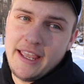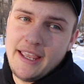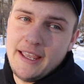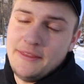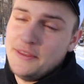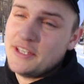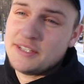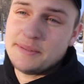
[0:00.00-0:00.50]

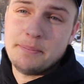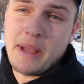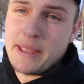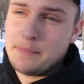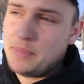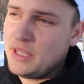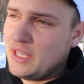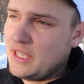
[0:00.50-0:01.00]
And this
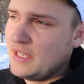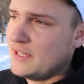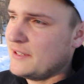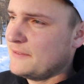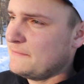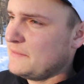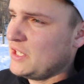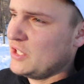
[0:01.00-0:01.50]
might be,
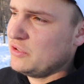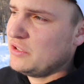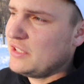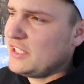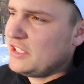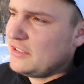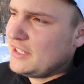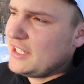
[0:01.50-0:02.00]
you know, you
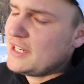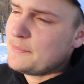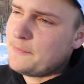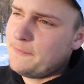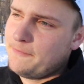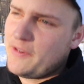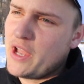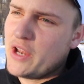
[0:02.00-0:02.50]
need to
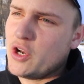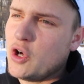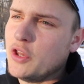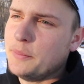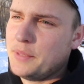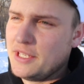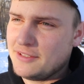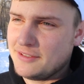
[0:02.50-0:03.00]
find all
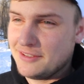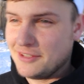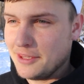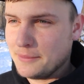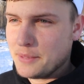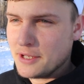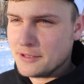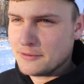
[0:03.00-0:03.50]
the pieces to
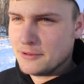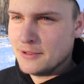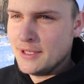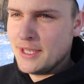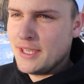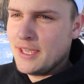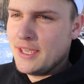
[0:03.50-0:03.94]
the puzzle